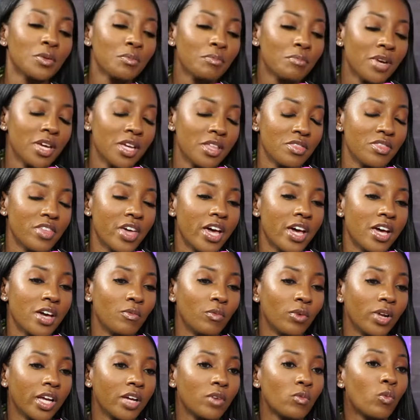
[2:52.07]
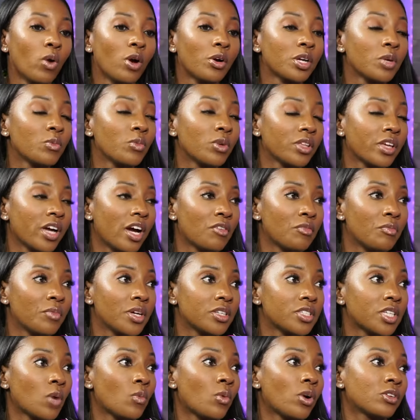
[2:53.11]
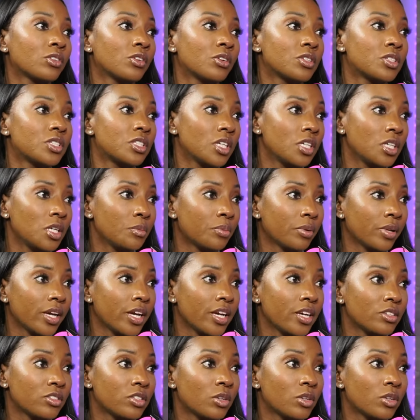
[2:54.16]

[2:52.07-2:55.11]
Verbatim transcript: meant that like working with governments, I worked on city plans.